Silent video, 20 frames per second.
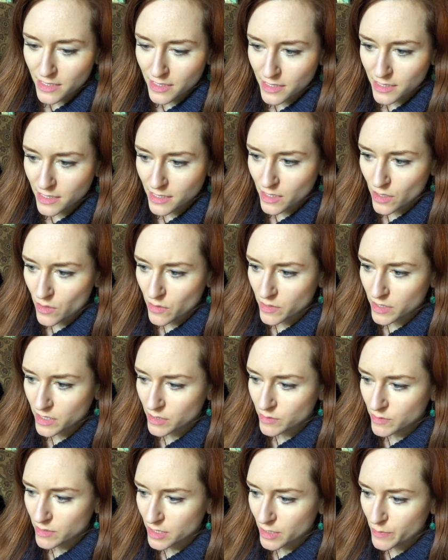So
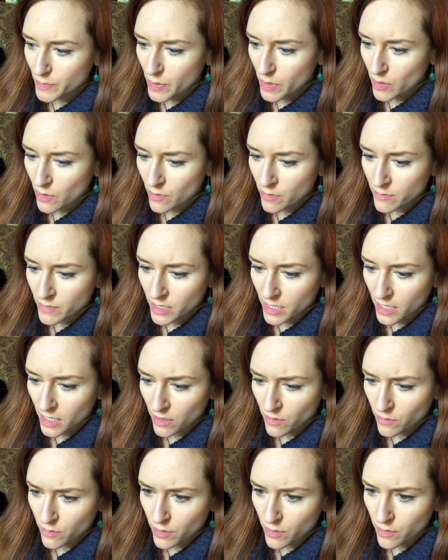this was a poem that
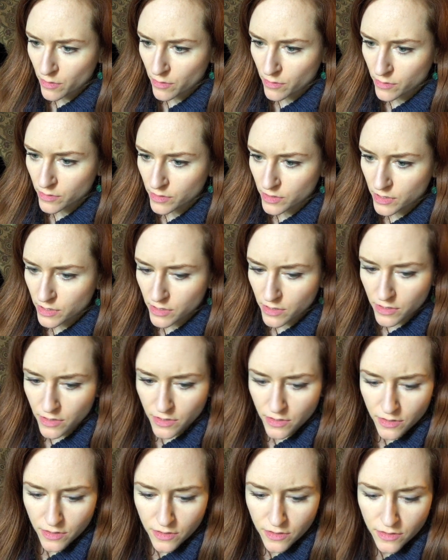I wrote
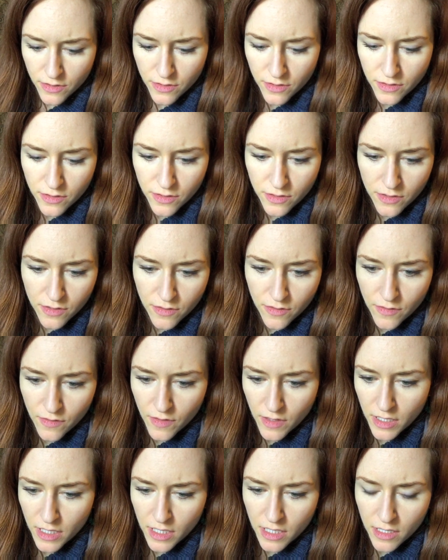
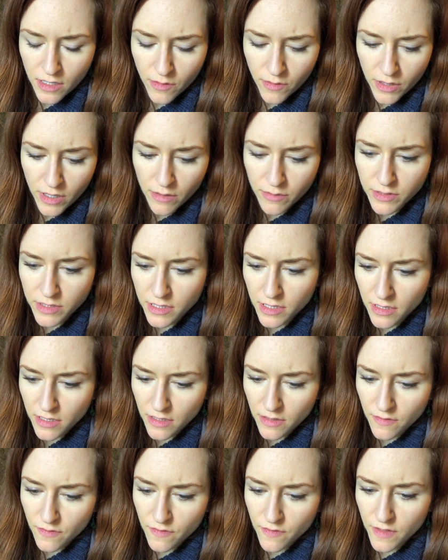when I was, I
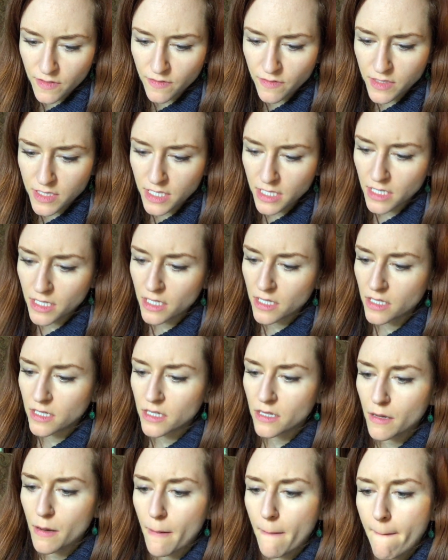think,
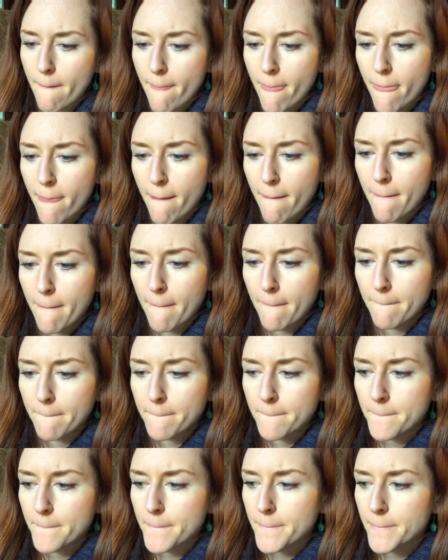15.
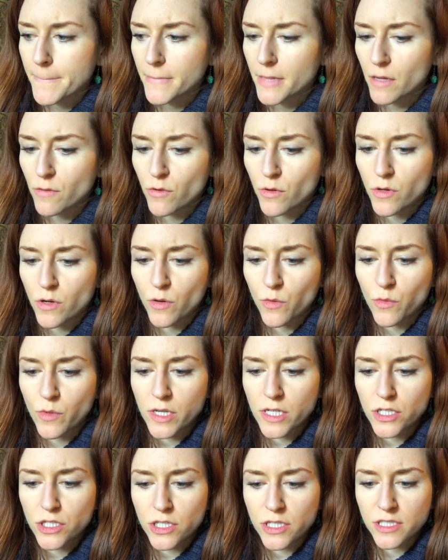I wrote, "A
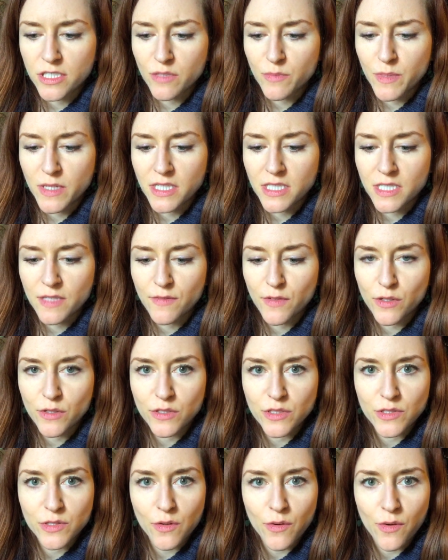wish is a piece of your
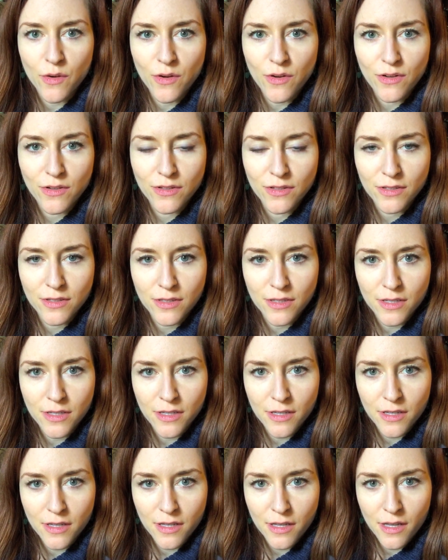soul.
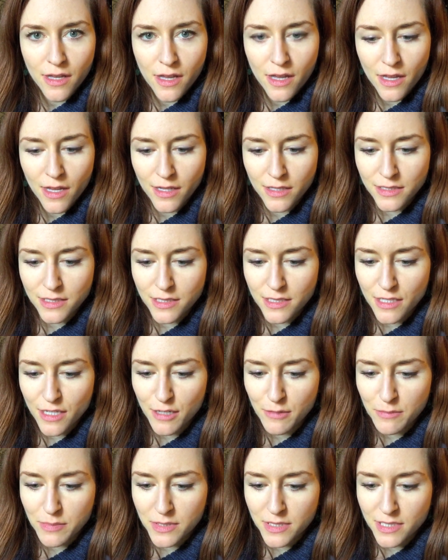It
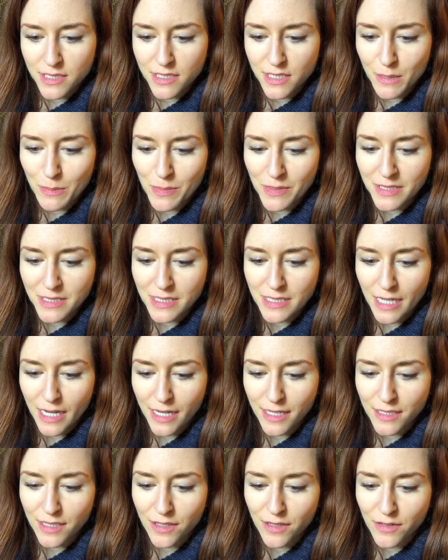sleeps deep
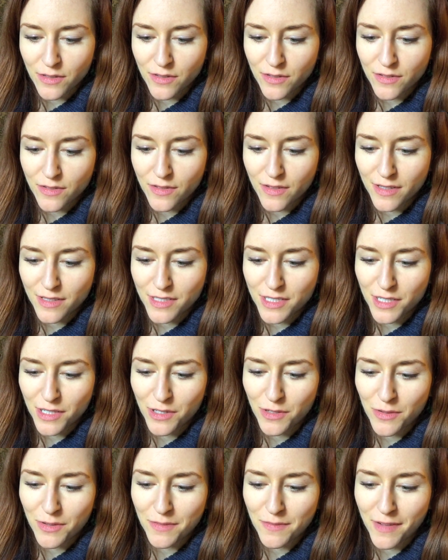inside you until
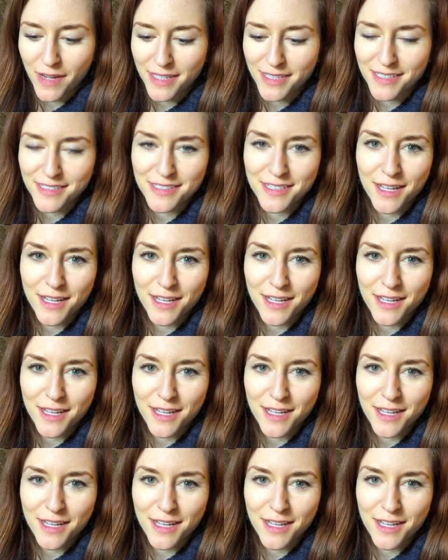you invite it